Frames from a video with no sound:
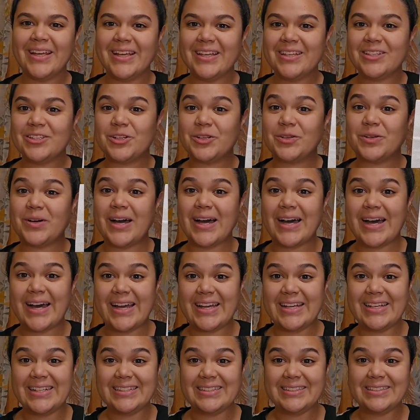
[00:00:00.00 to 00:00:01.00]
So
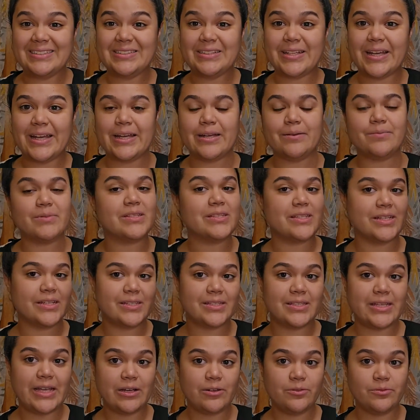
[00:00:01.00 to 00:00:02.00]
I am 6
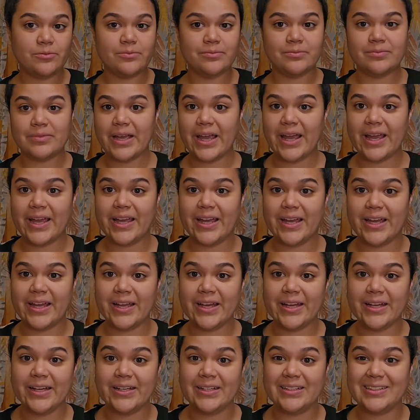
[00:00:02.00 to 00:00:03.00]
down
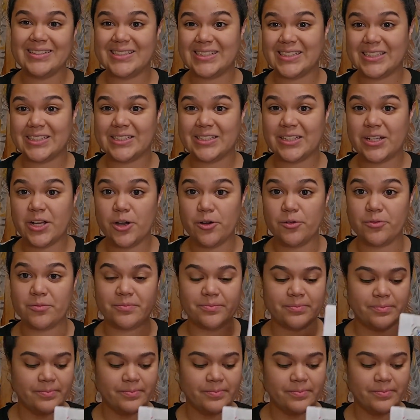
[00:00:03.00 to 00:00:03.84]
and 6 to go.